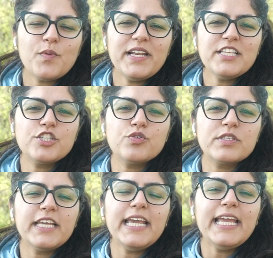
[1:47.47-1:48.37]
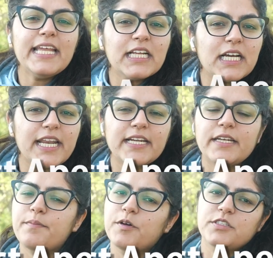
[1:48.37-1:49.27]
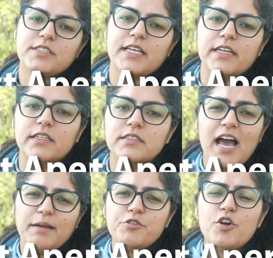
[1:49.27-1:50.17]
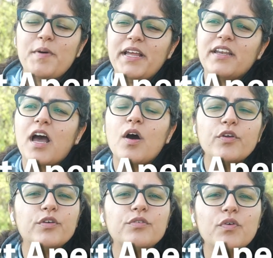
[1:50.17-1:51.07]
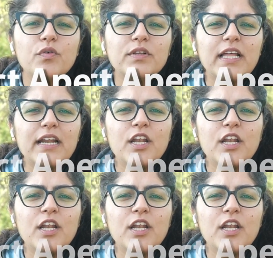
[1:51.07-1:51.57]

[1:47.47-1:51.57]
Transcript: one is using incorrect aperture settings. I'm sure by now you know that